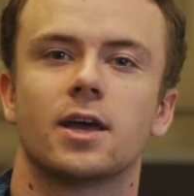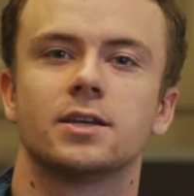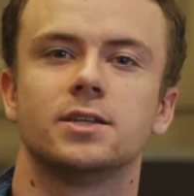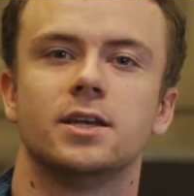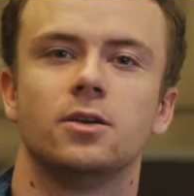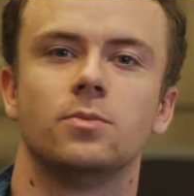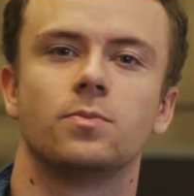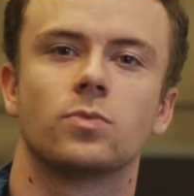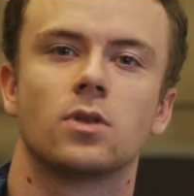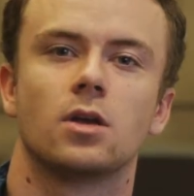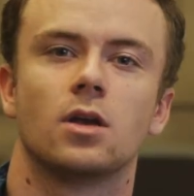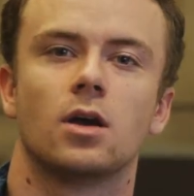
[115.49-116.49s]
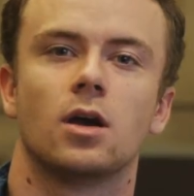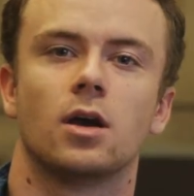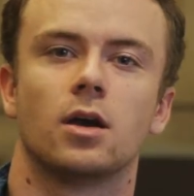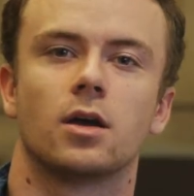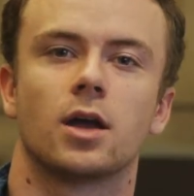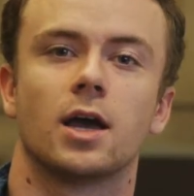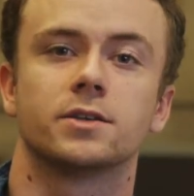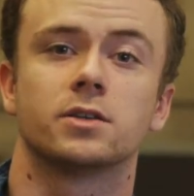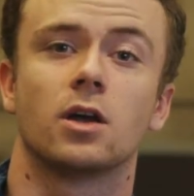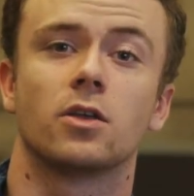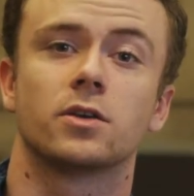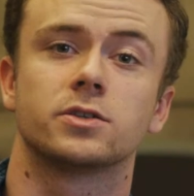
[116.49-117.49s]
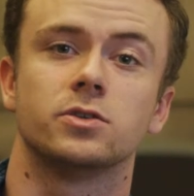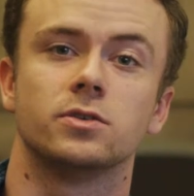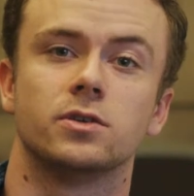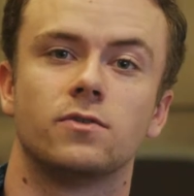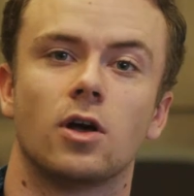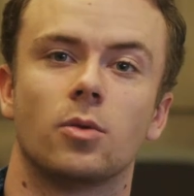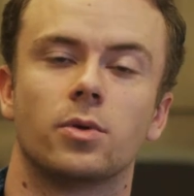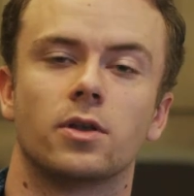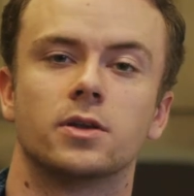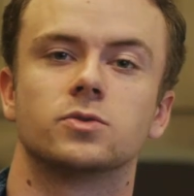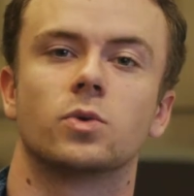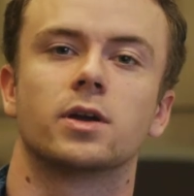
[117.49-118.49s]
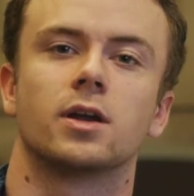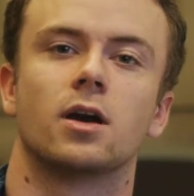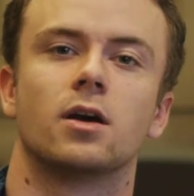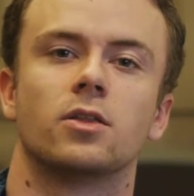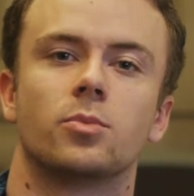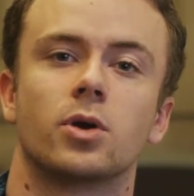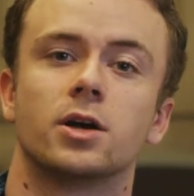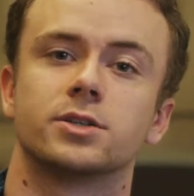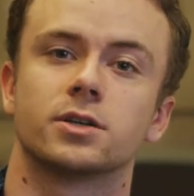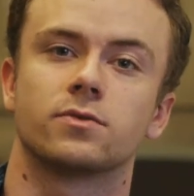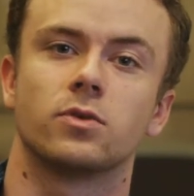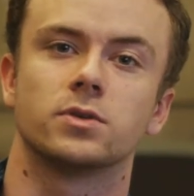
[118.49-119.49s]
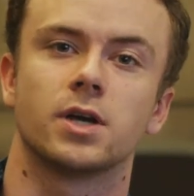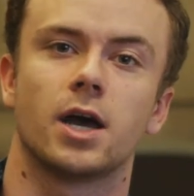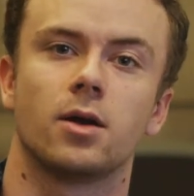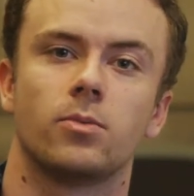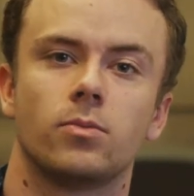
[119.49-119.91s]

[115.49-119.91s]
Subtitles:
that team as another student developer that is working on the project full-time.